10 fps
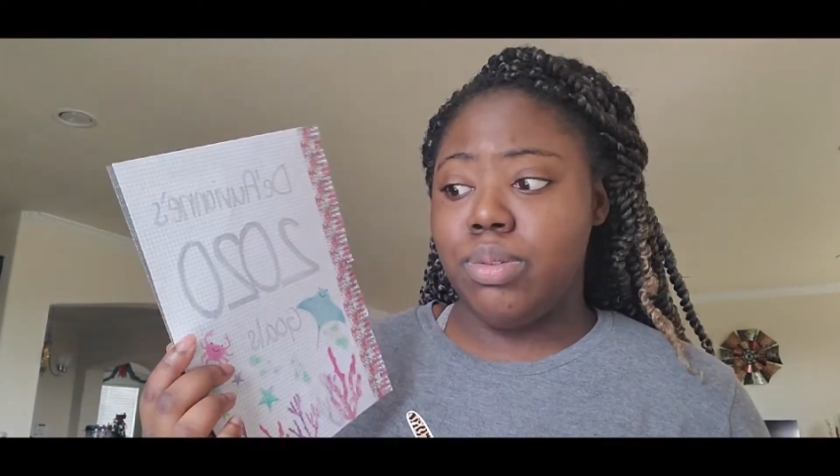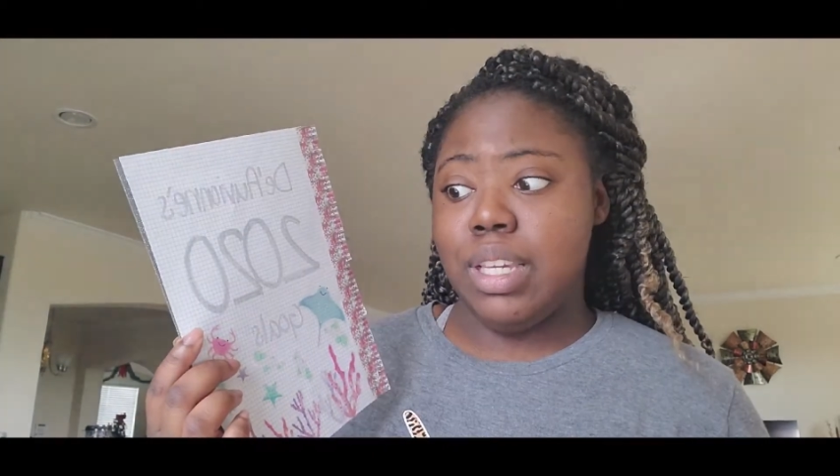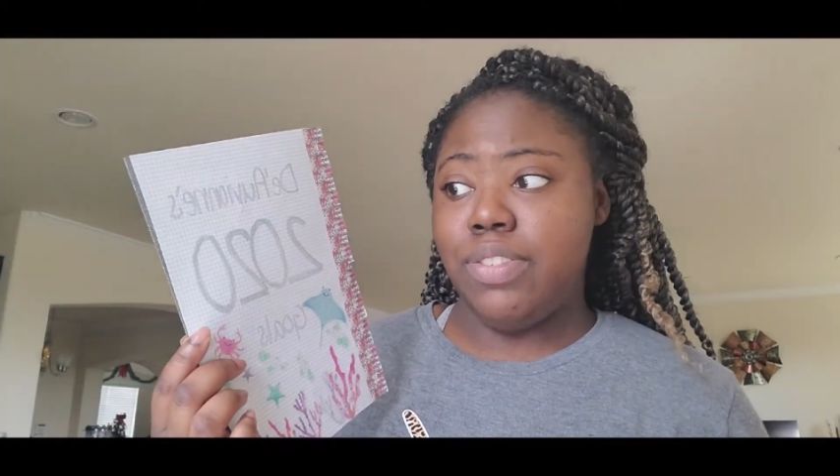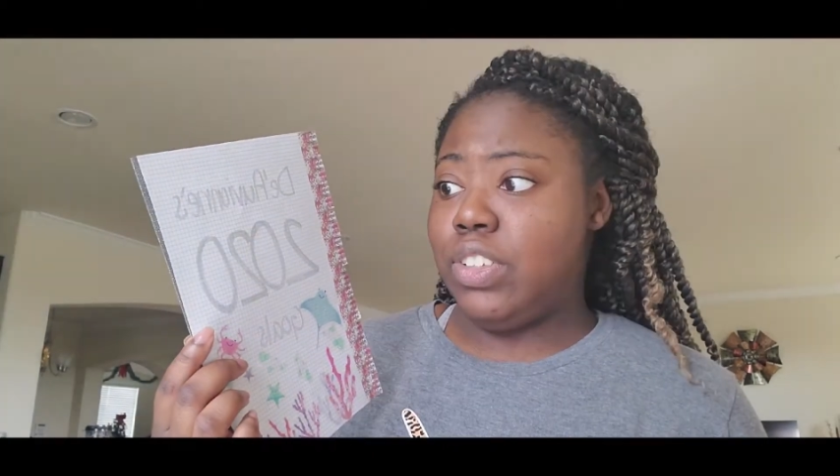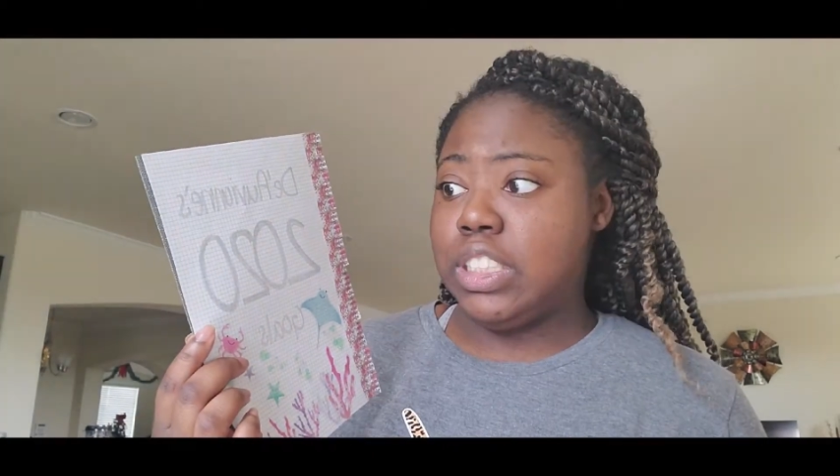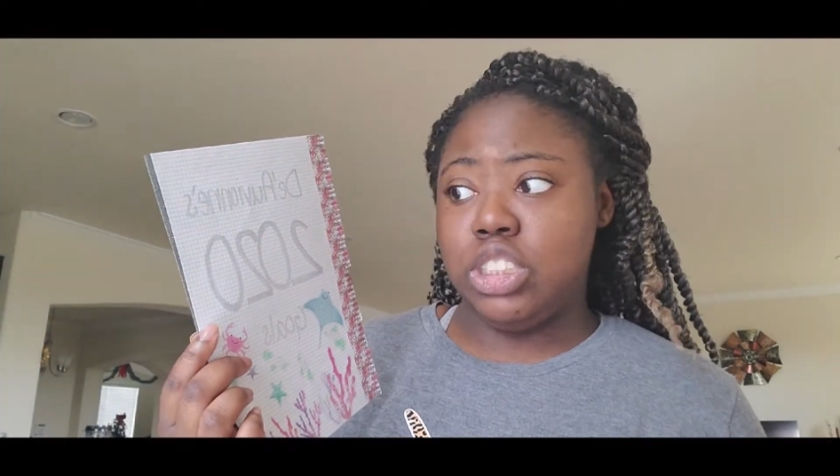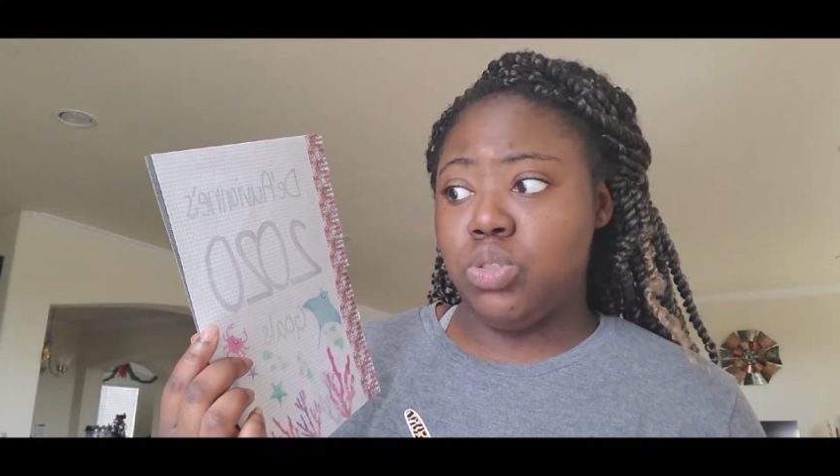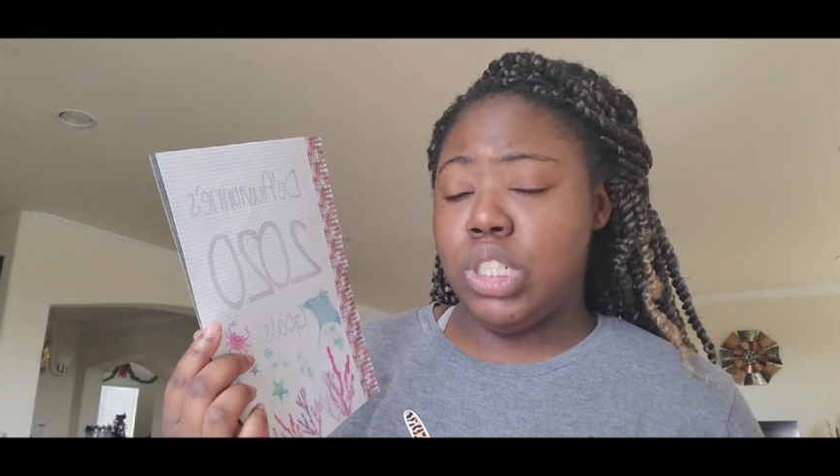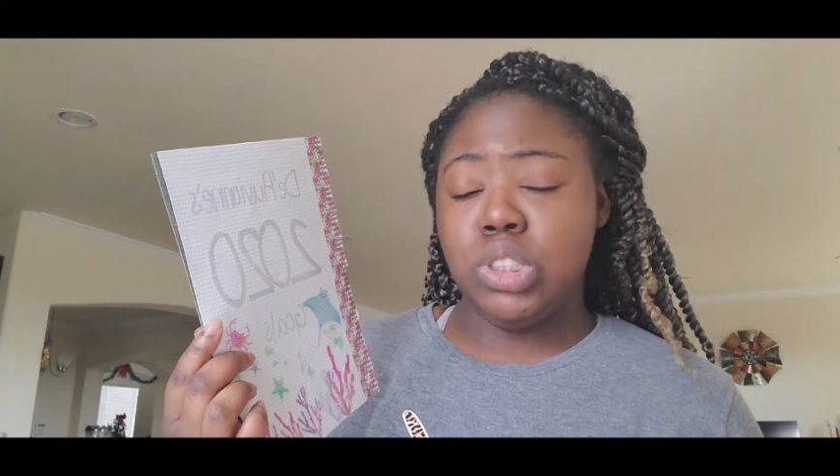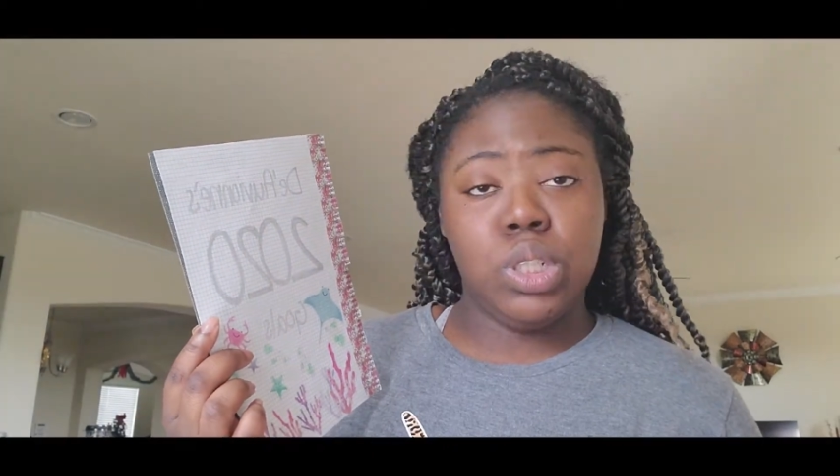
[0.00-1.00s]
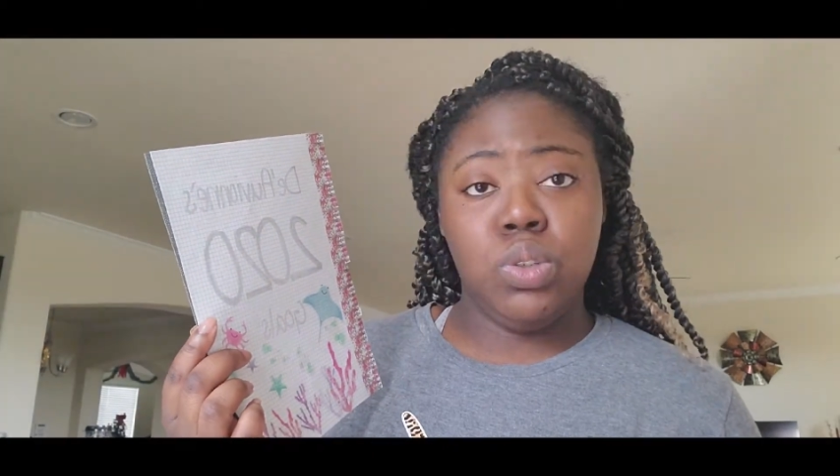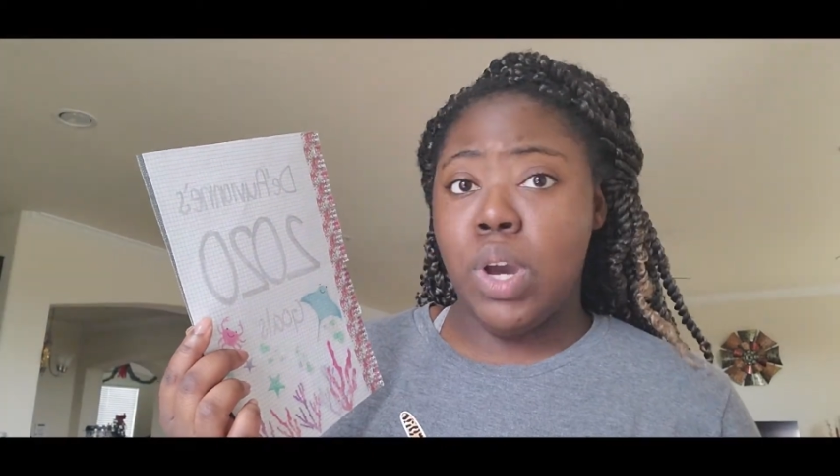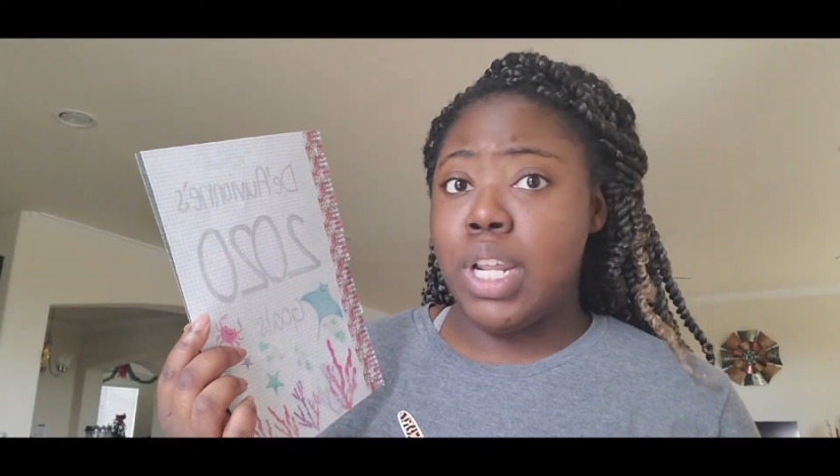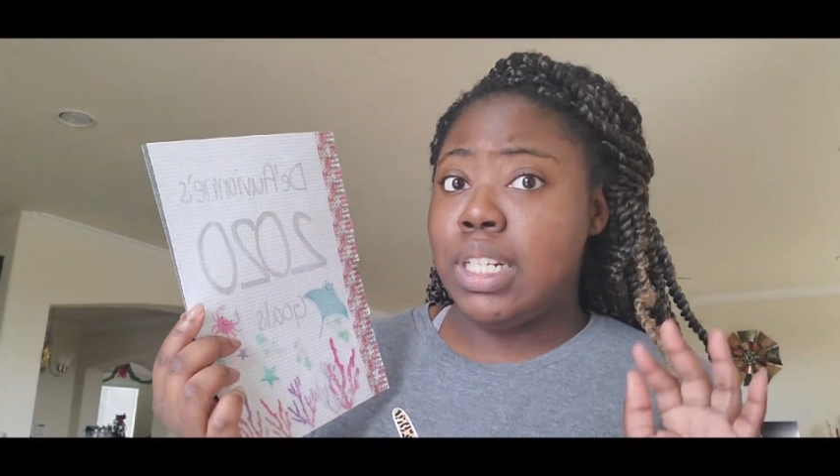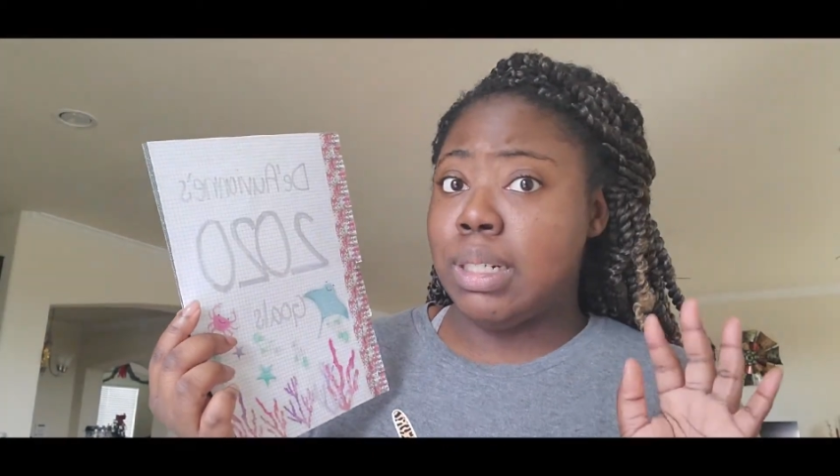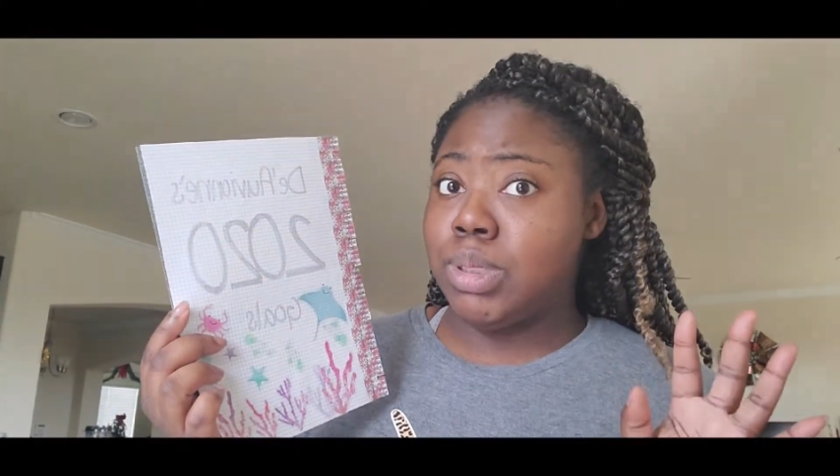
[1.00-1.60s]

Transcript: if it's 2021 and I'm